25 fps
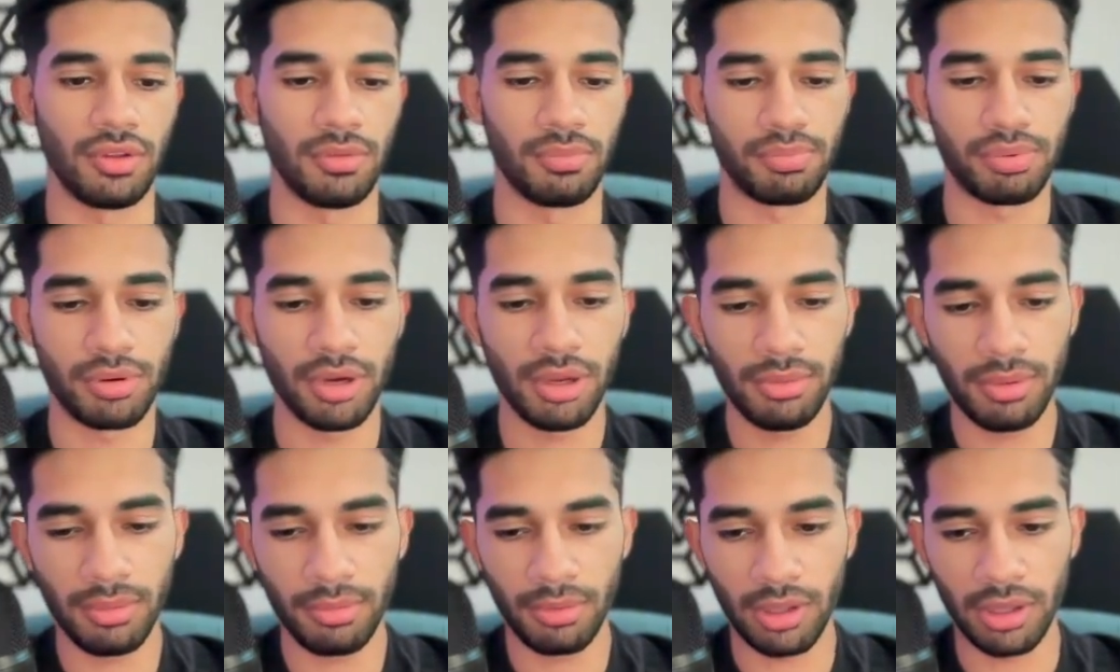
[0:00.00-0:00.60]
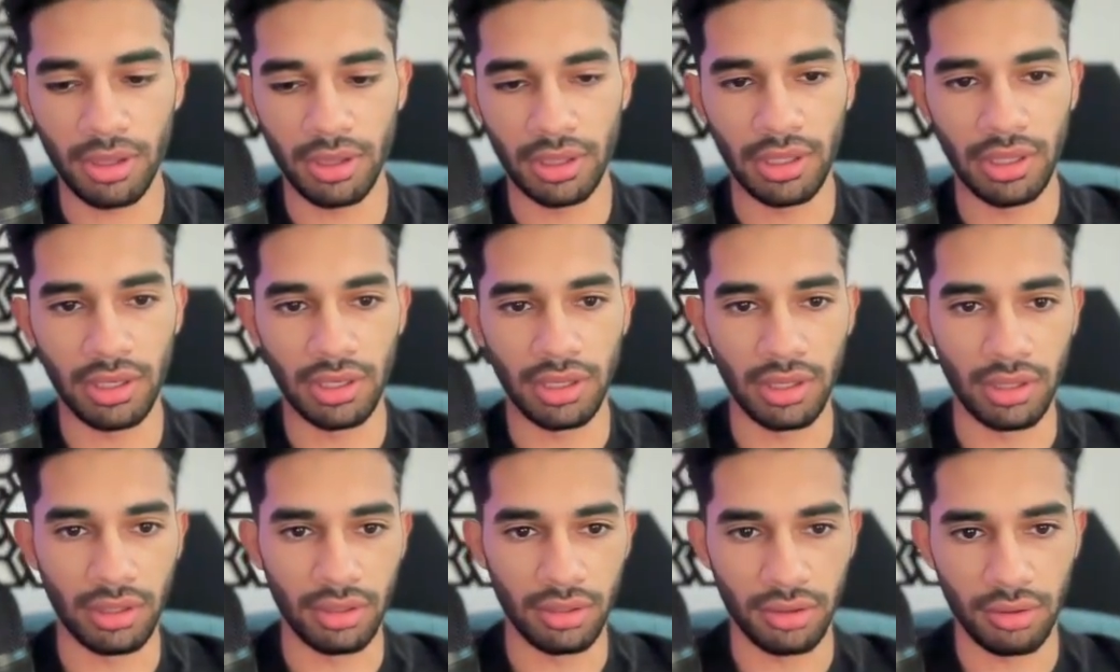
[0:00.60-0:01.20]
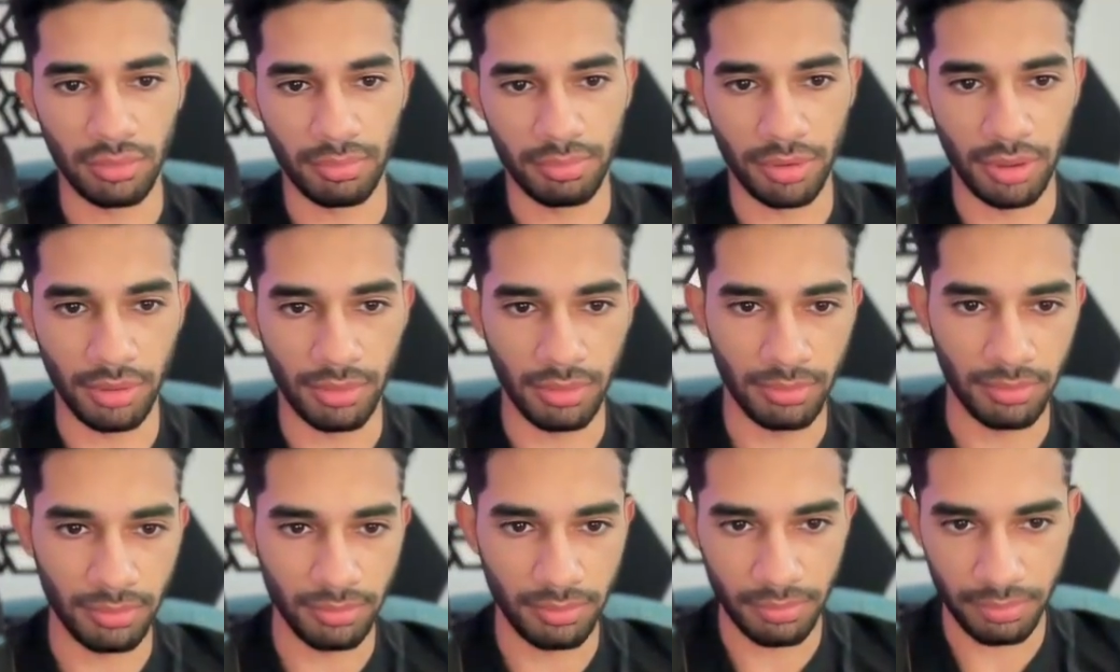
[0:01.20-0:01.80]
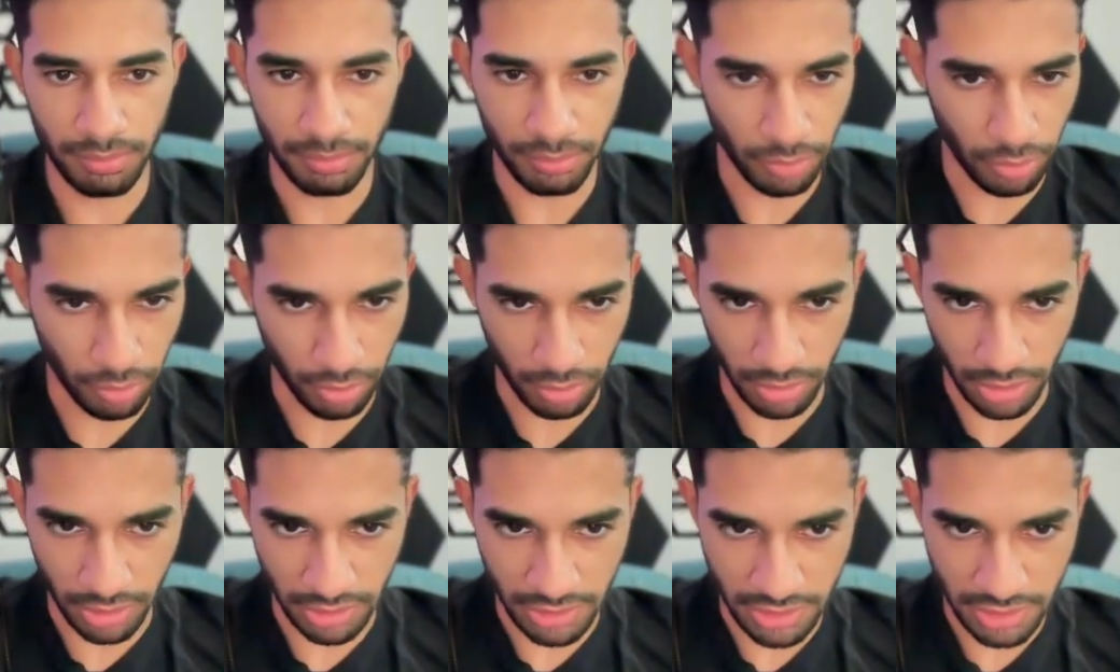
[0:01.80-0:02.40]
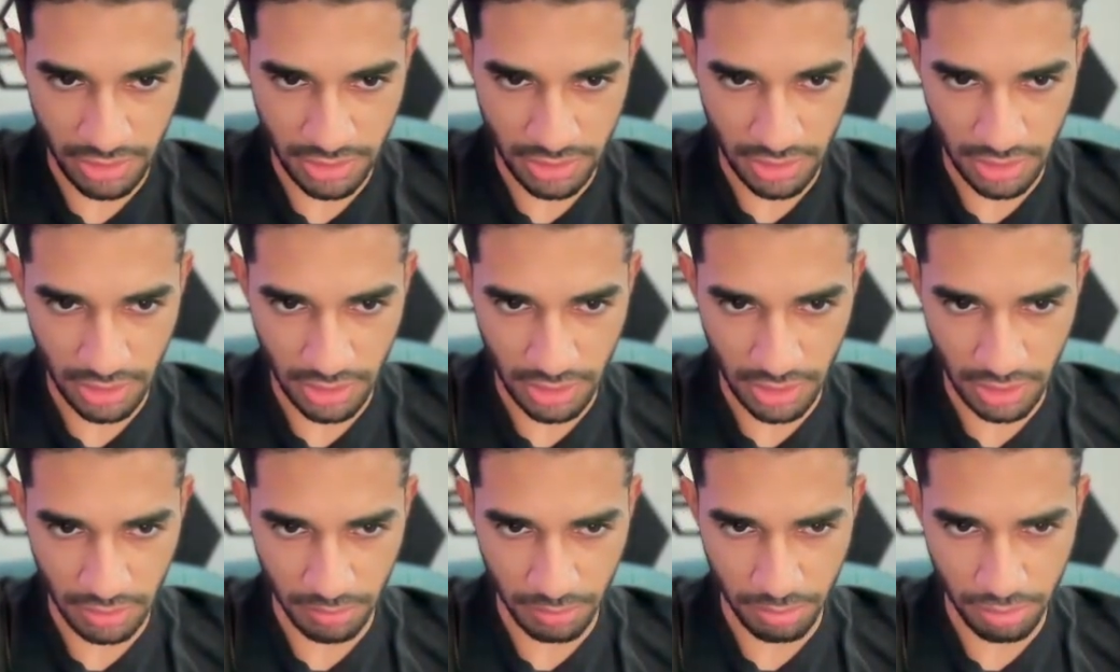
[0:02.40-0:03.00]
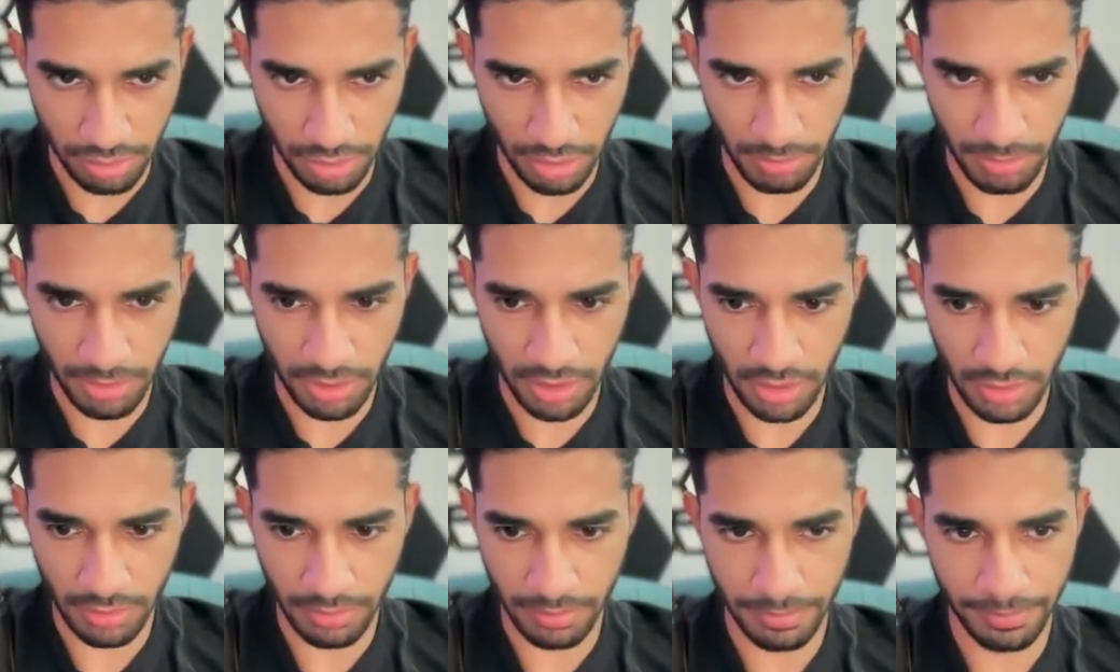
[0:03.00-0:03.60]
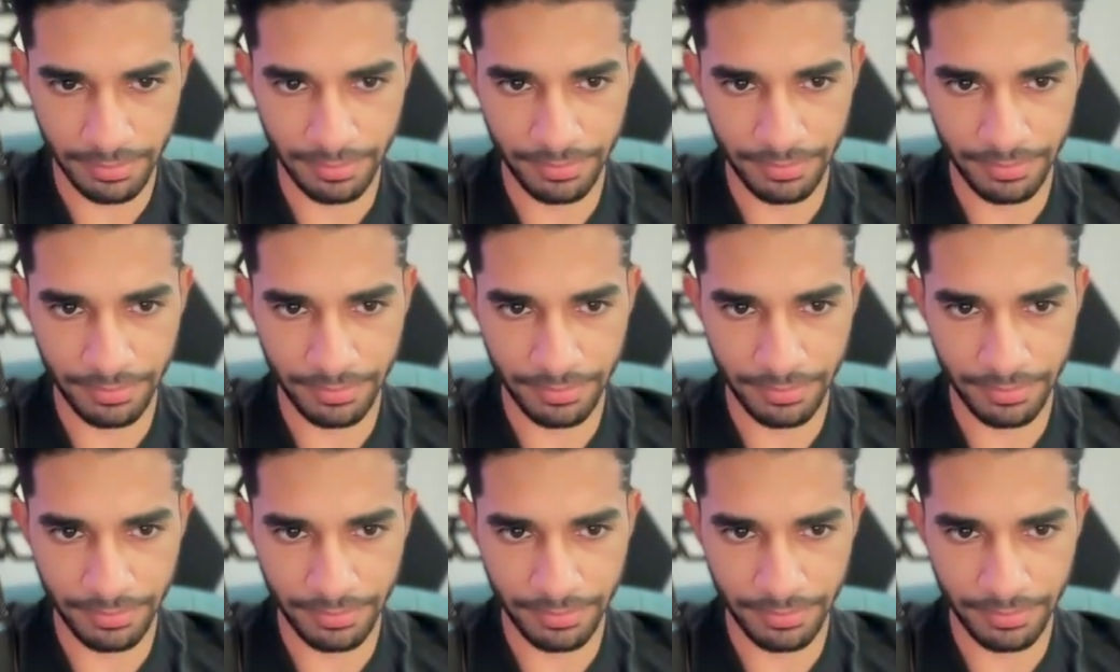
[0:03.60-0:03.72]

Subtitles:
premium cleaning, or let's say premium,